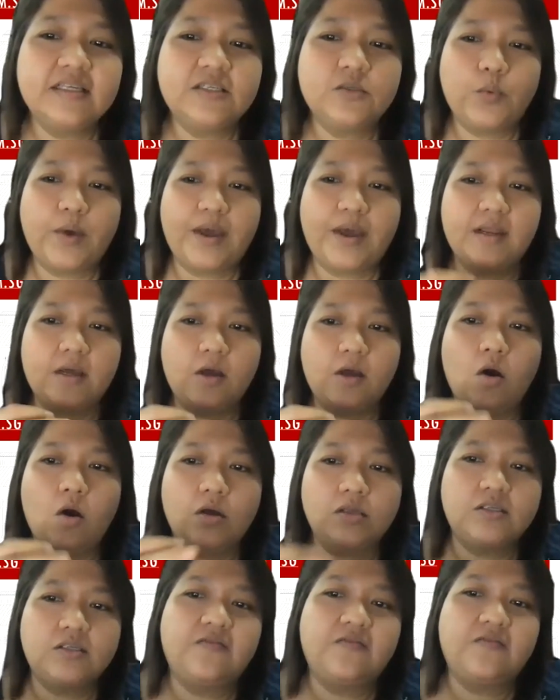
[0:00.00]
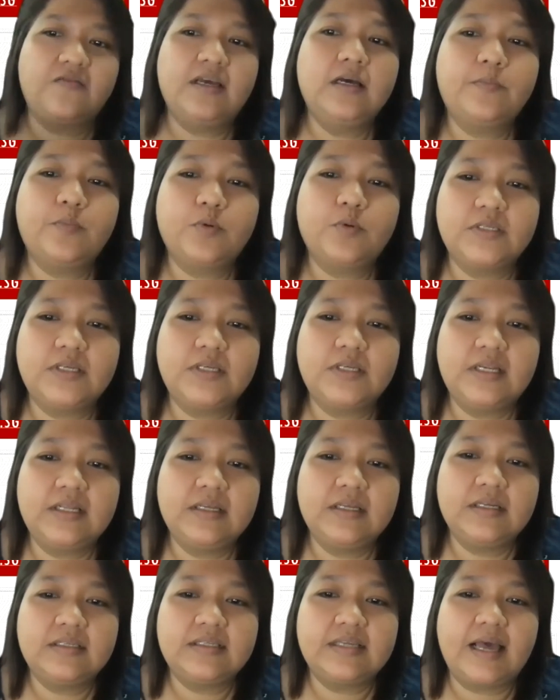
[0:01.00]
where the cost of legal
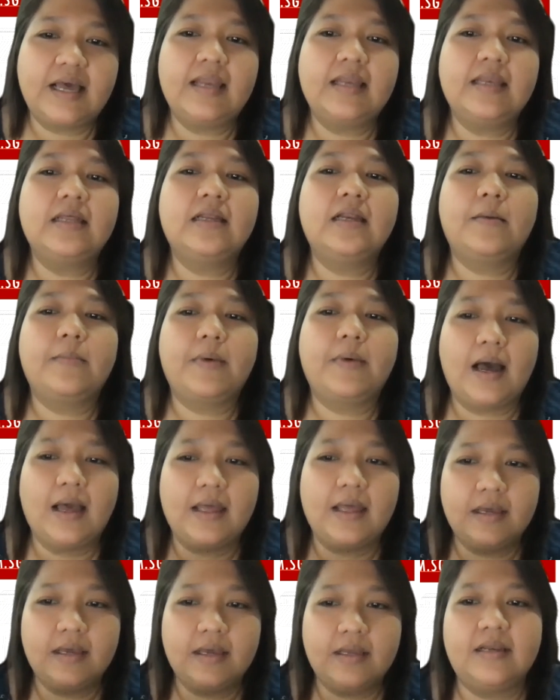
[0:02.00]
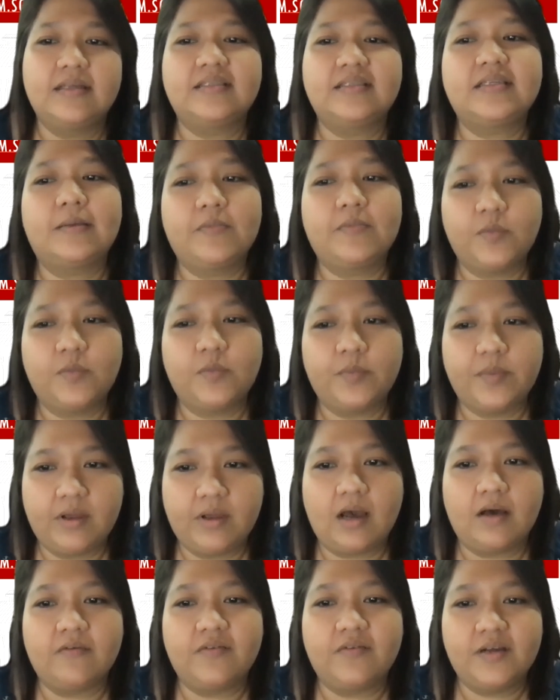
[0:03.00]
proceedings ended up higher than the sum to be
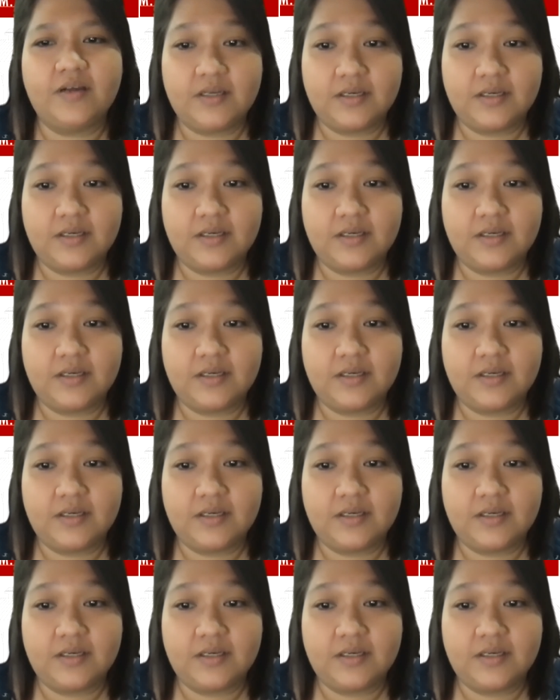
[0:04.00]
recovered?